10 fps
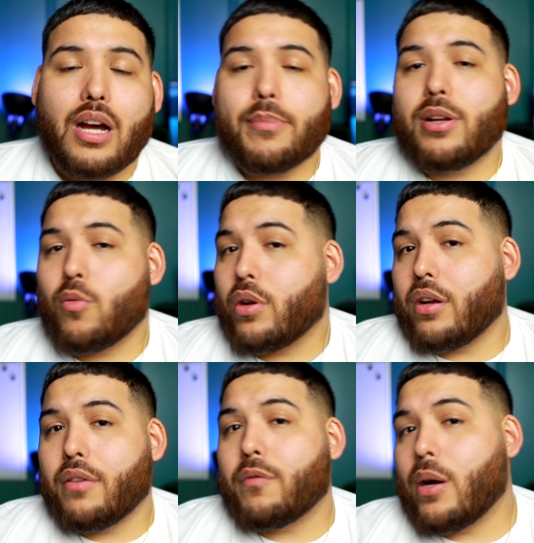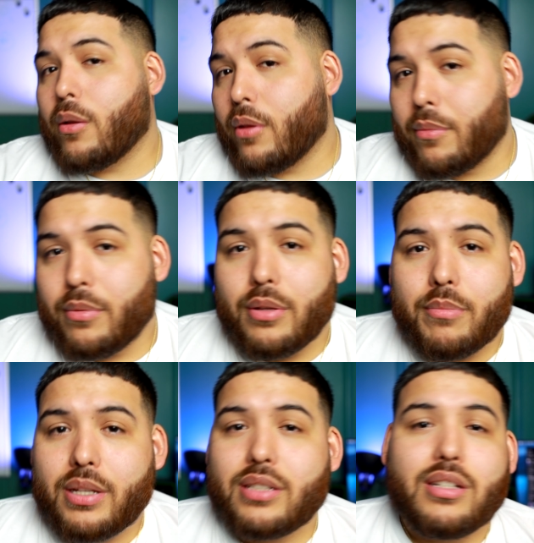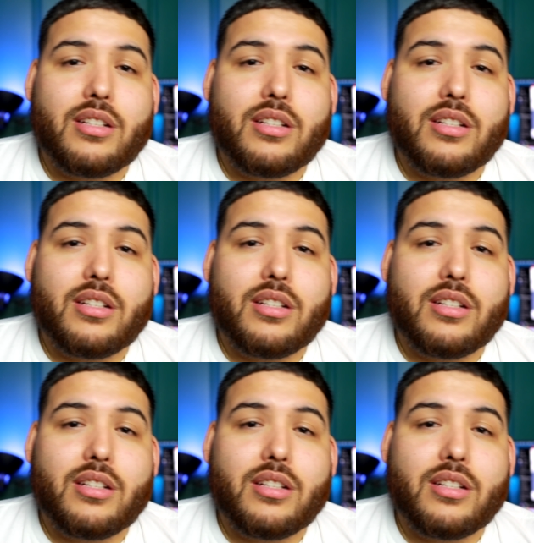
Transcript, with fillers: I'm gonna want to unfollow them because it